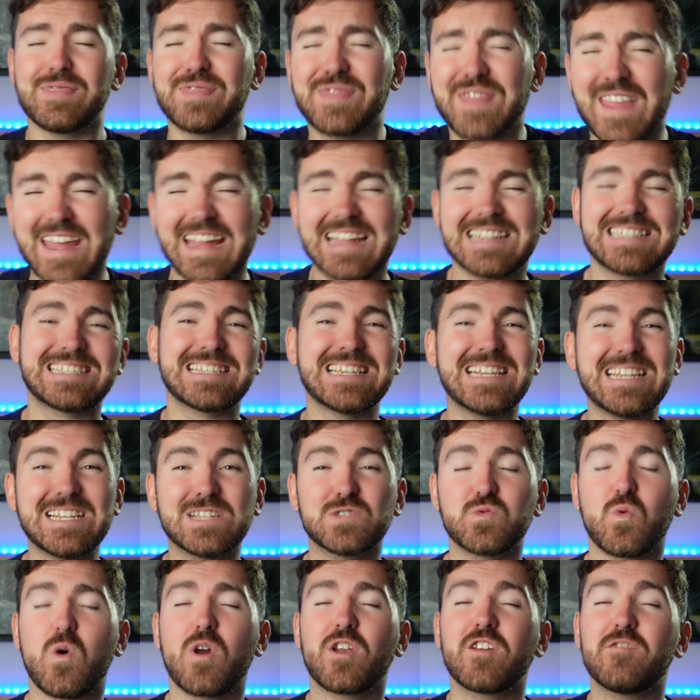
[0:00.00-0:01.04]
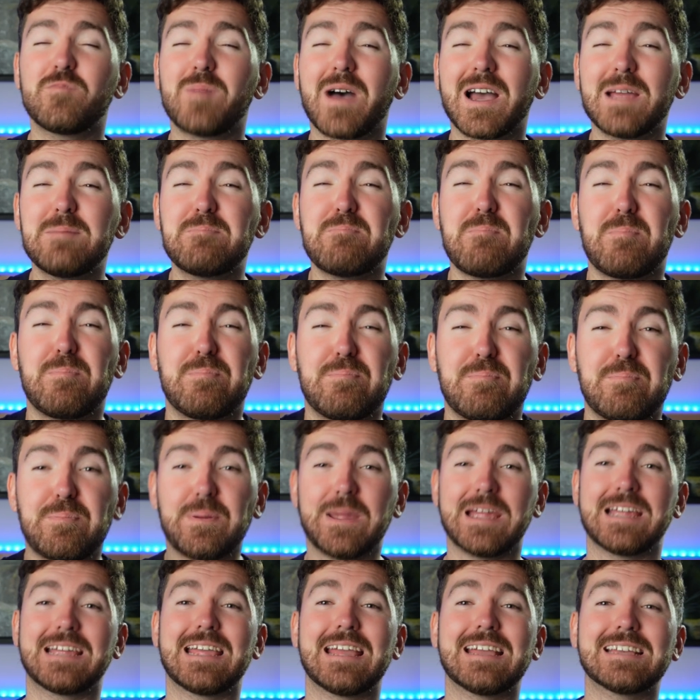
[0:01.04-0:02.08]
This is one of my
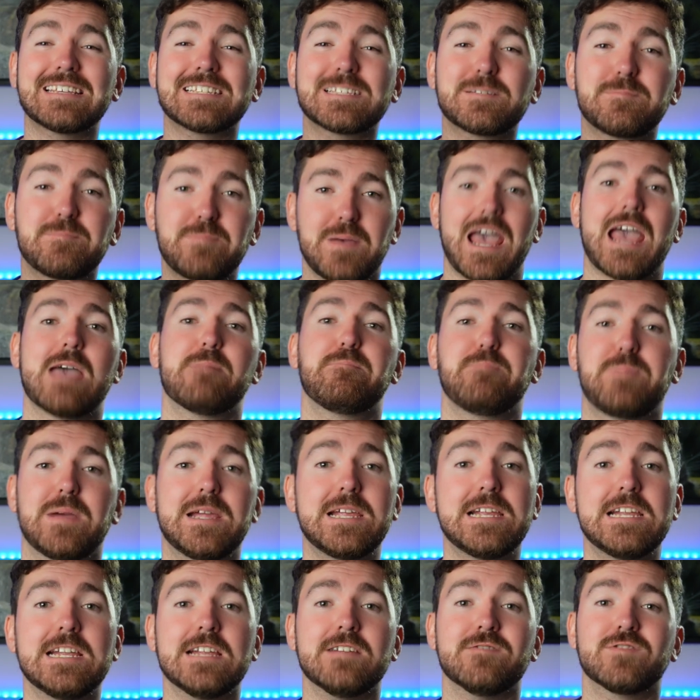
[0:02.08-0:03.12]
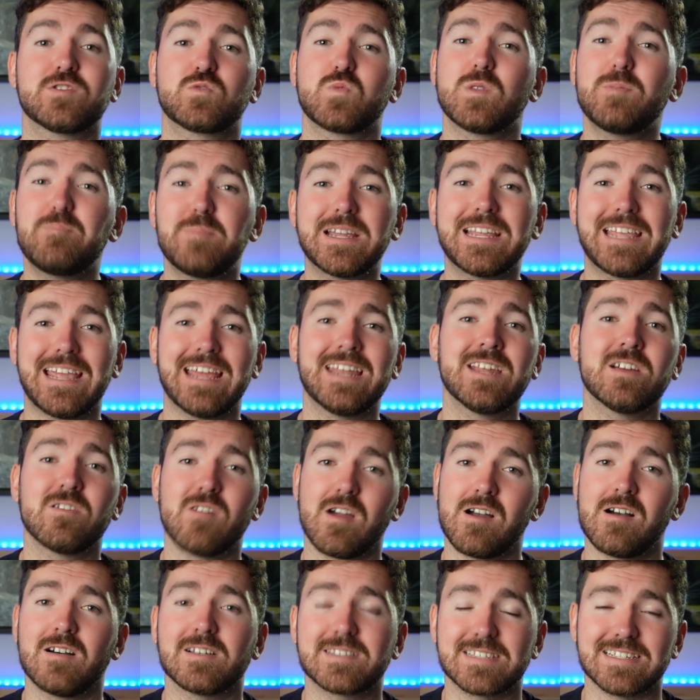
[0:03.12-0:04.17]
biggest pet peeves with beginner
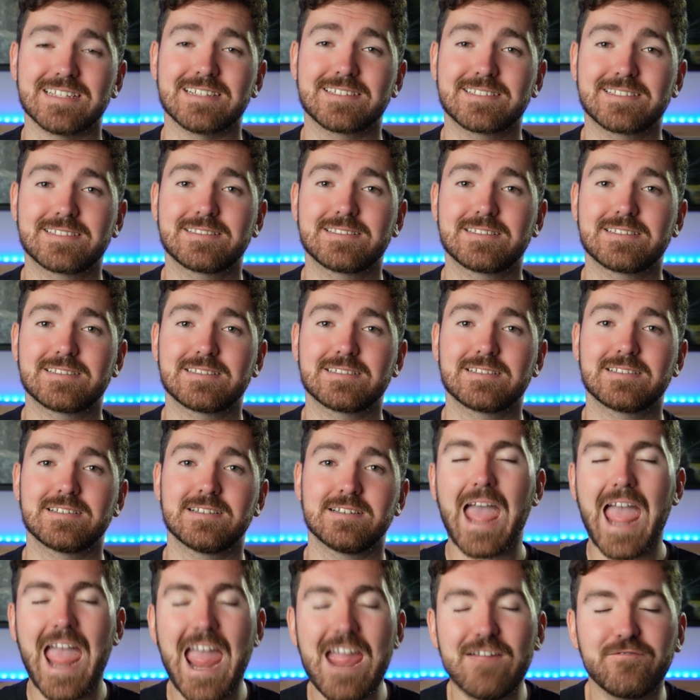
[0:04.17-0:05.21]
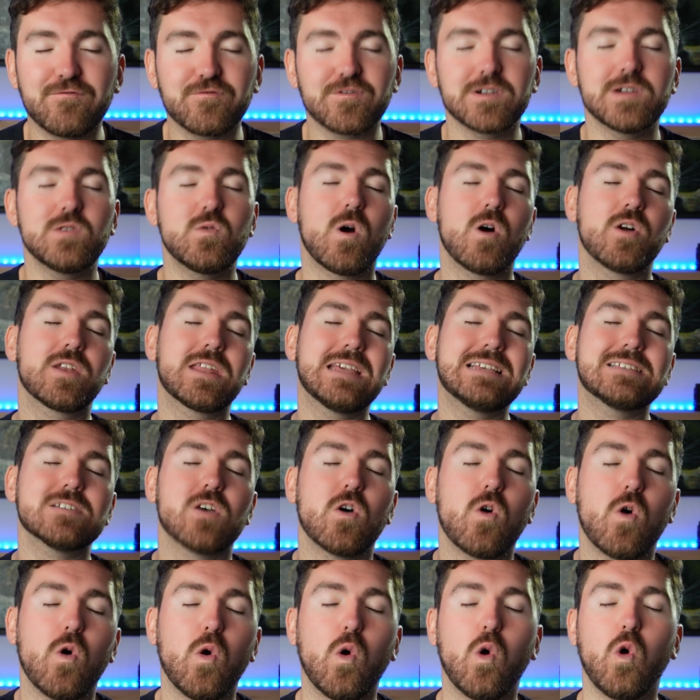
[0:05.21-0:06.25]
artists. Everyone is
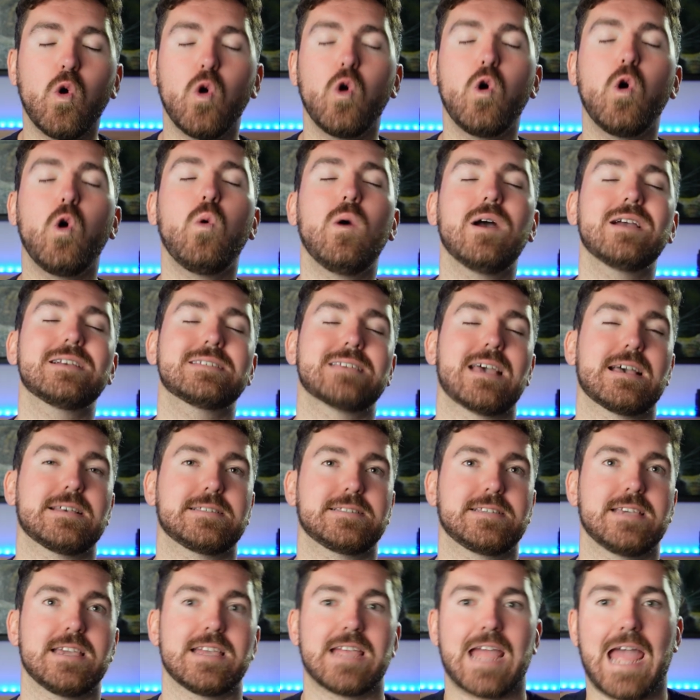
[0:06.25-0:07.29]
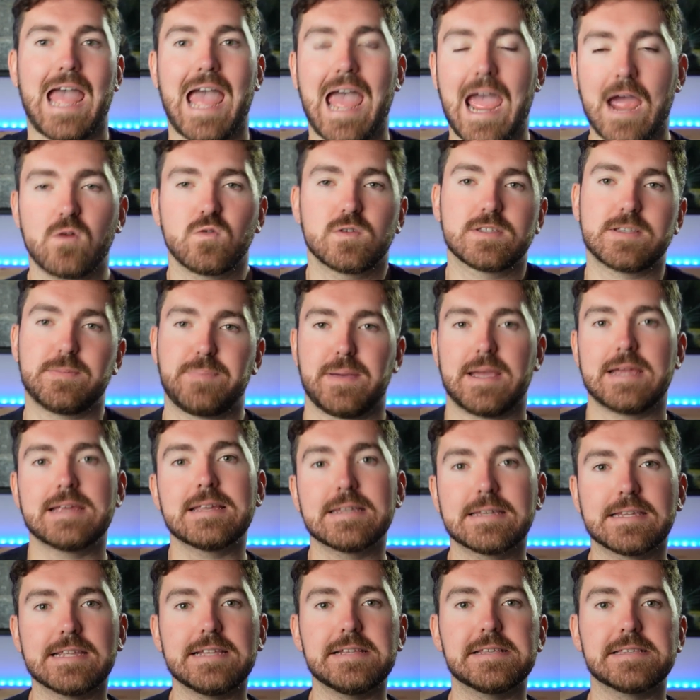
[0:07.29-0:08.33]
always asking how to
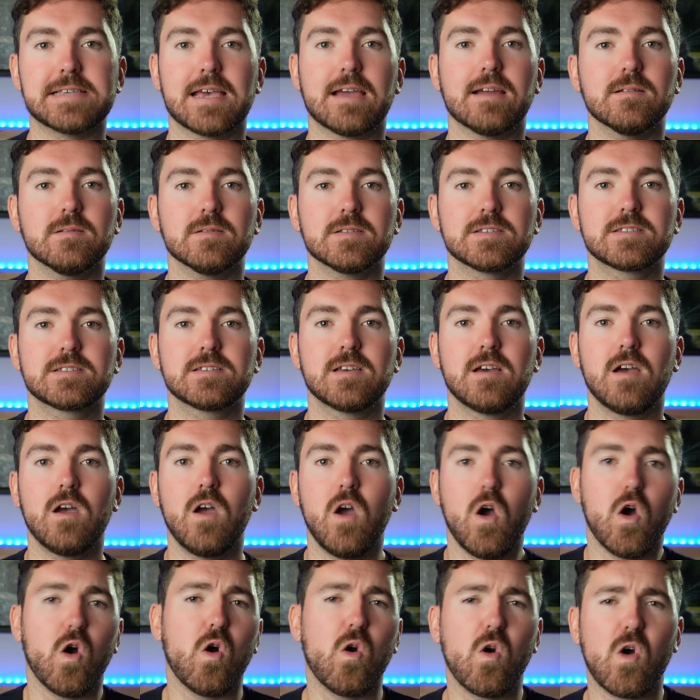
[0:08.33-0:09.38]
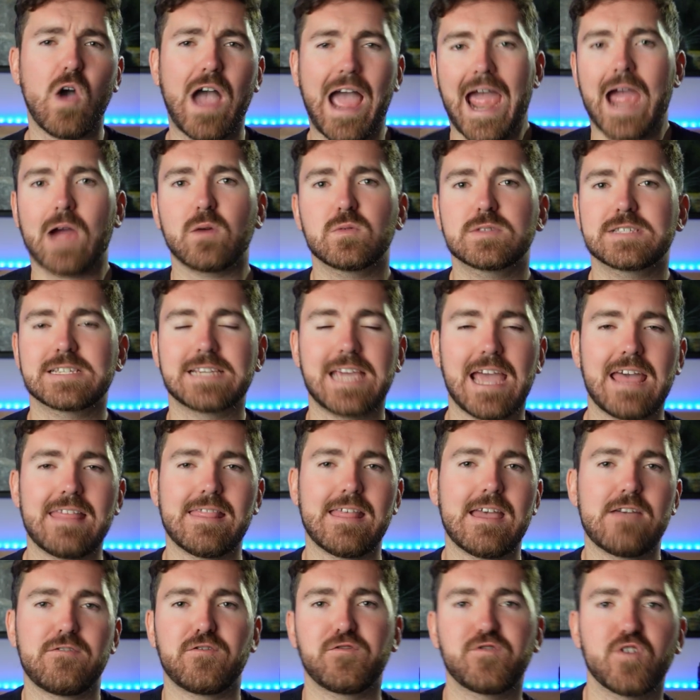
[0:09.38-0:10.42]
paint details, or how to get
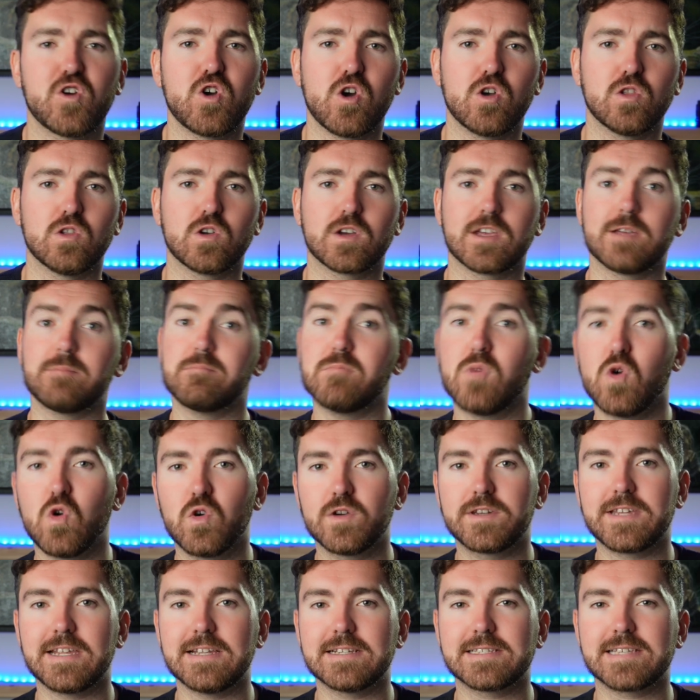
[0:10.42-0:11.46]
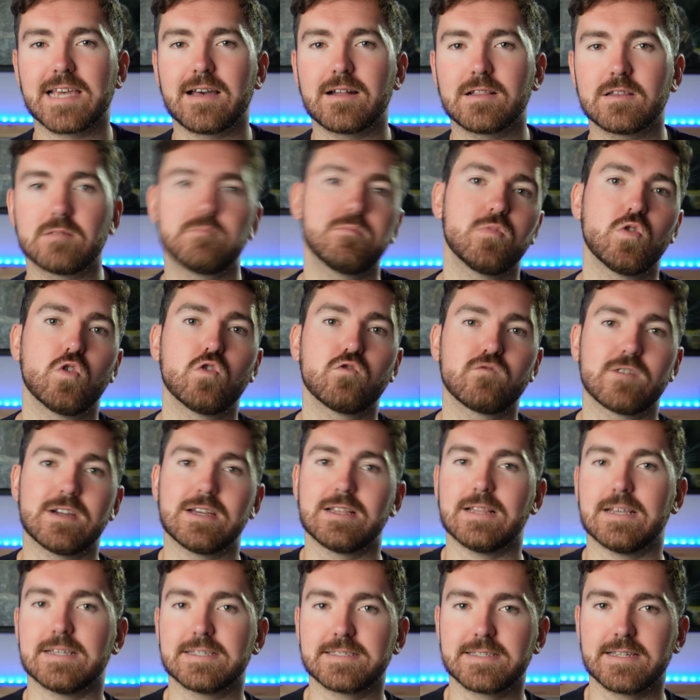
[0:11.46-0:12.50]
their fur looking more detailed and more
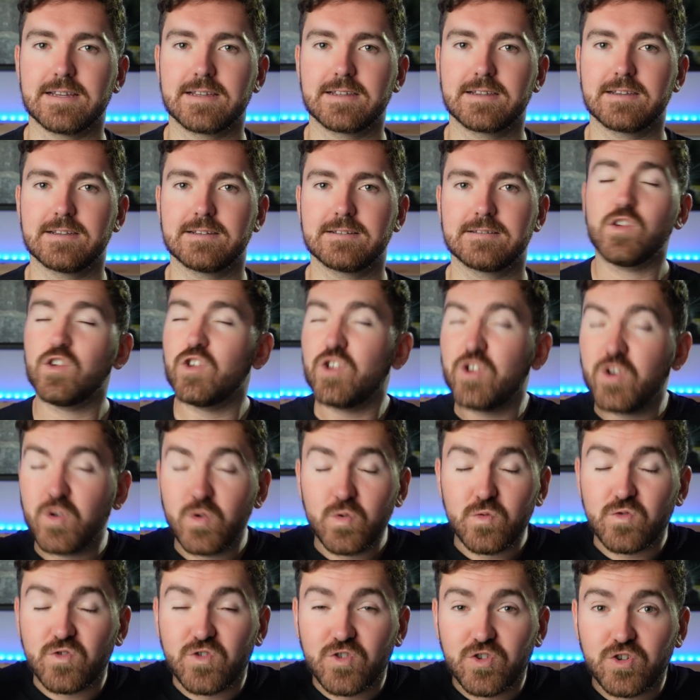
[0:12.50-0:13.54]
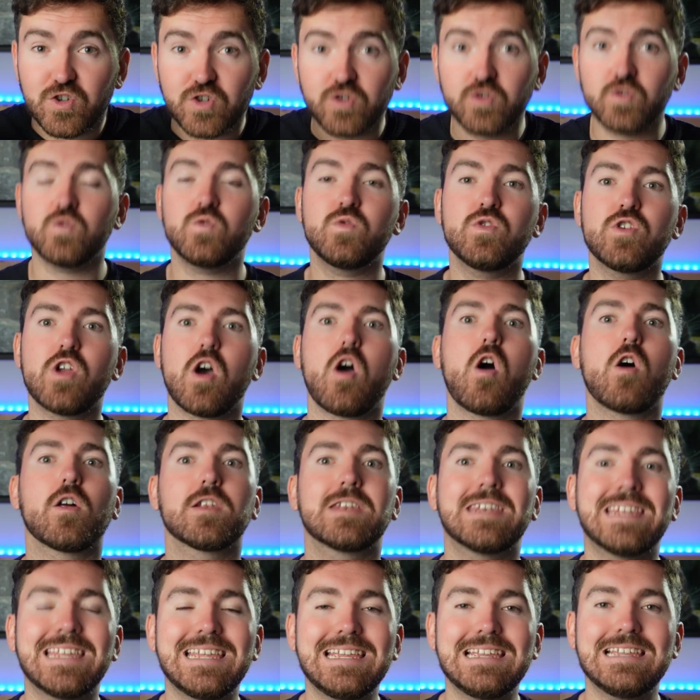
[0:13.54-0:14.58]
realistic. You do not
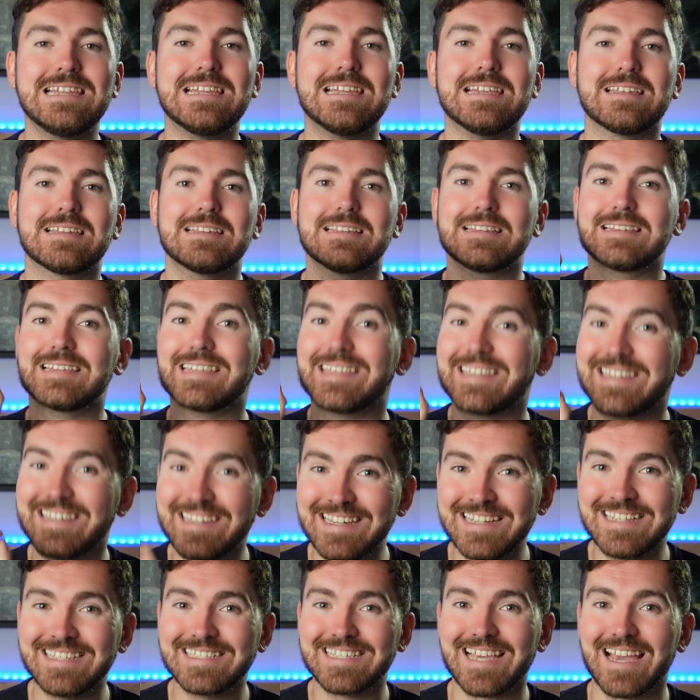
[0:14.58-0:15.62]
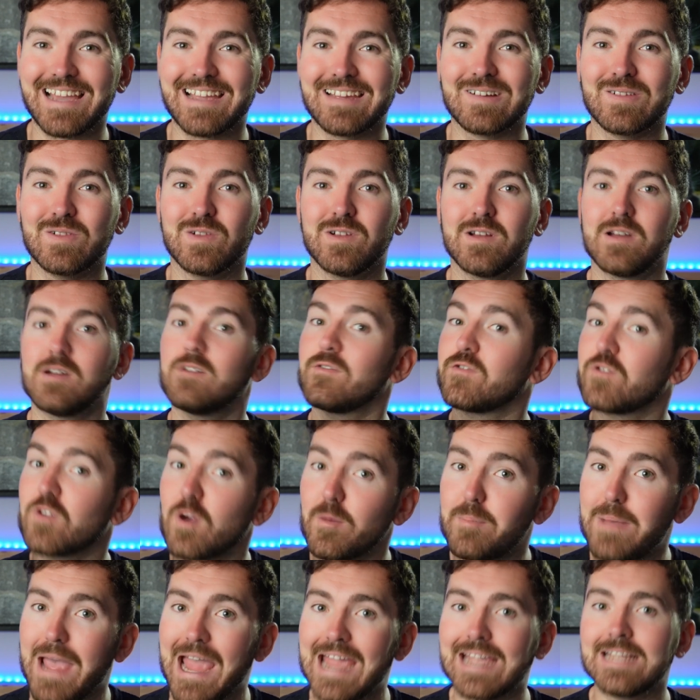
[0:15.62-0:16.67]
need detail for a
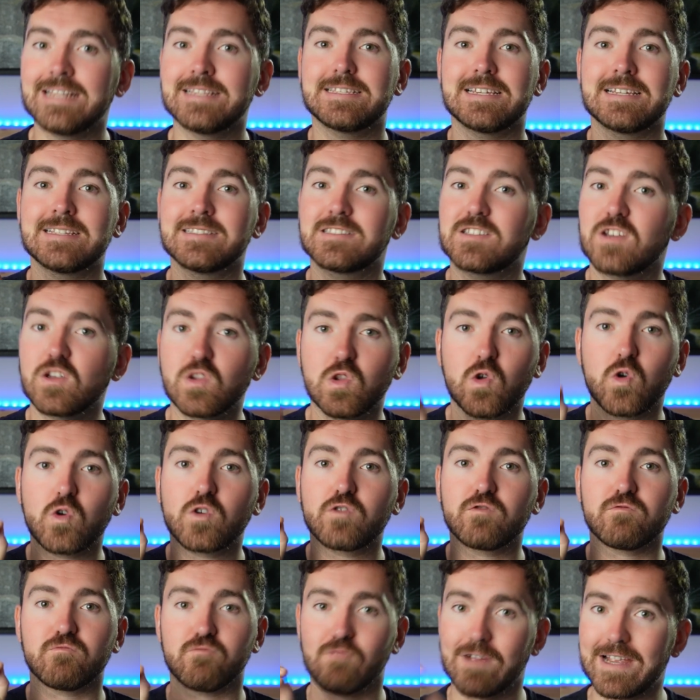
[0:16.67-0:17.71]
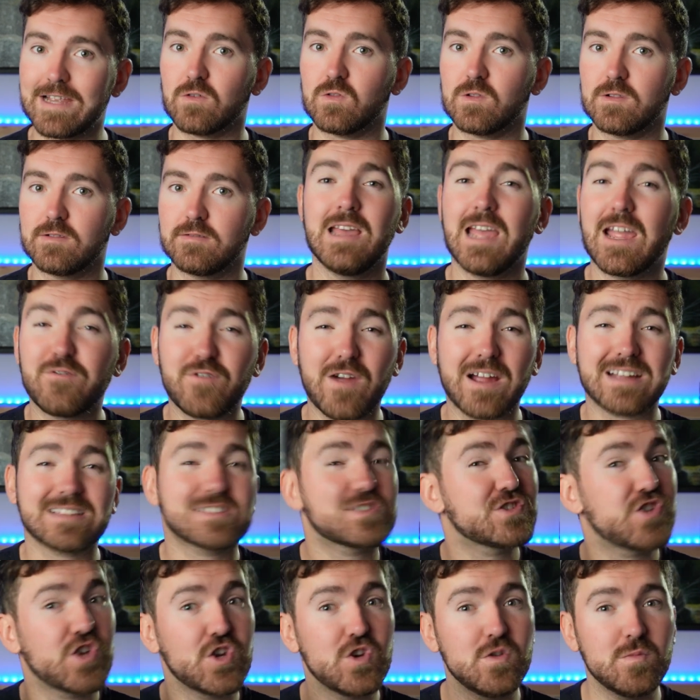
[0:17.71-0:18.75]
painting to look real. In
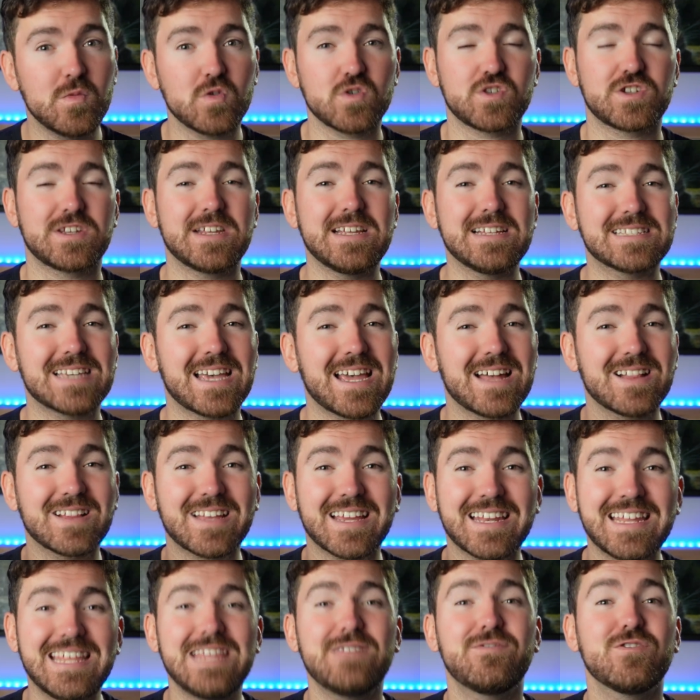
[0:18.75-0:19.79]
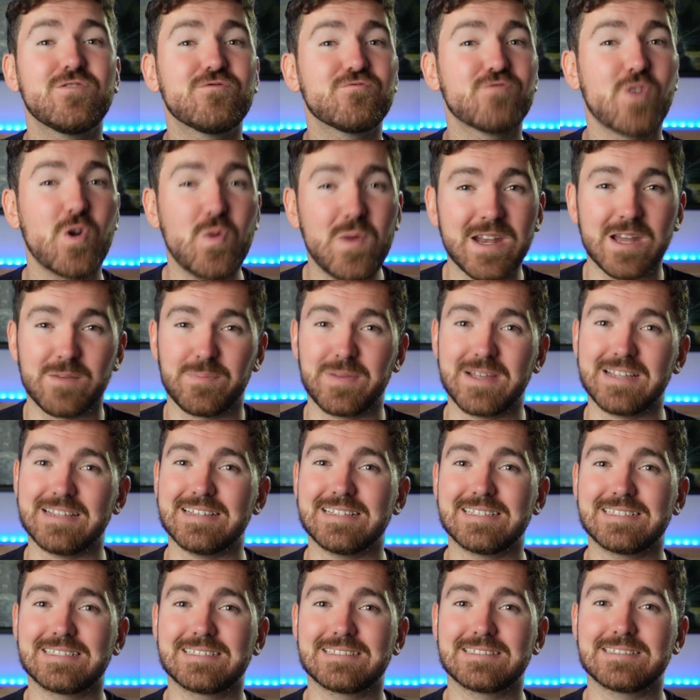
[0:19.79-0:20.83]
fact, too much detail can even ruin a
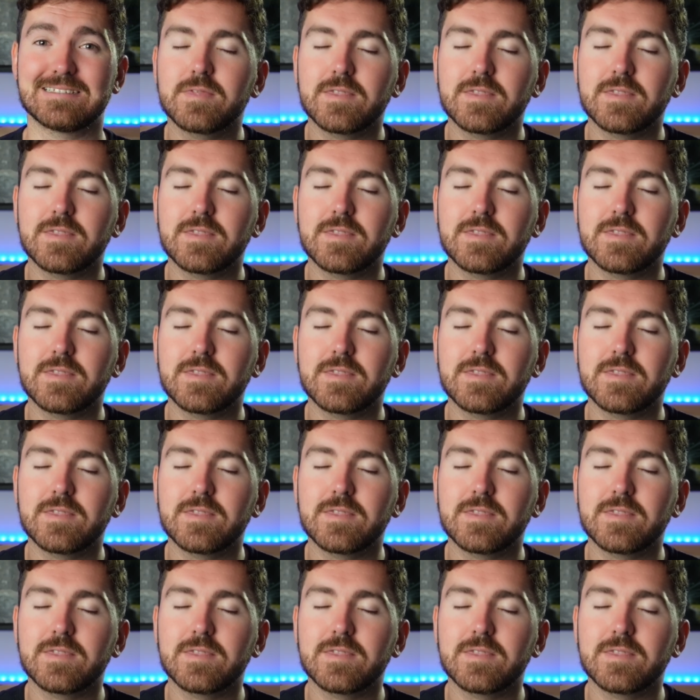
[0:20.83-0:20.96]
piece.